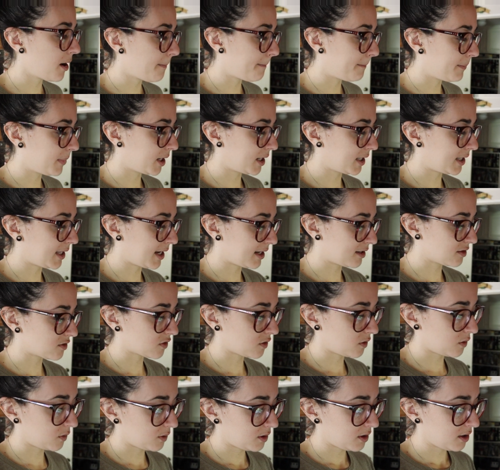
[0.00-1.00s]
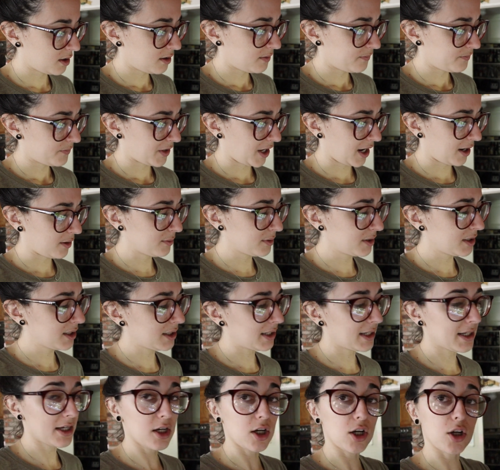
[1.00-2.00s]
But yeah, so I really
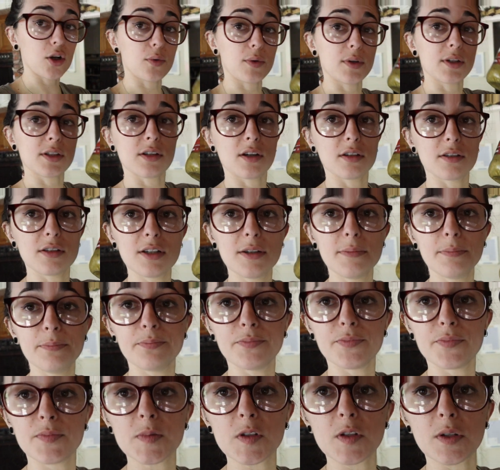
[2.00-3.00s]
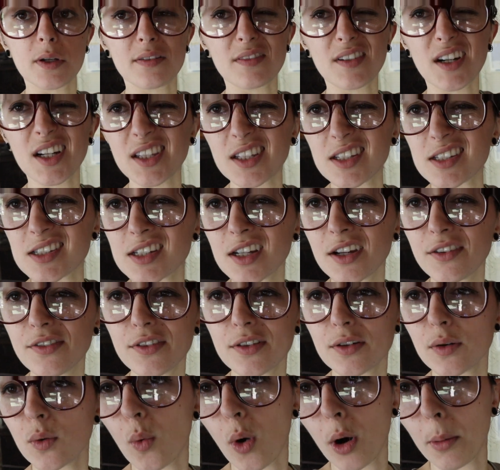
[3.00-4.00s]
like green salsa. So I've got this stuff,
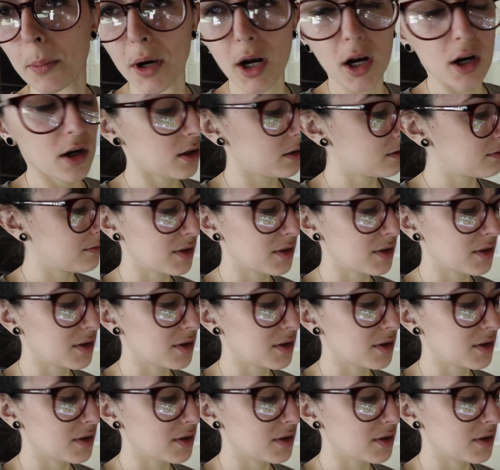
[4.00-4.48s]
Walmart.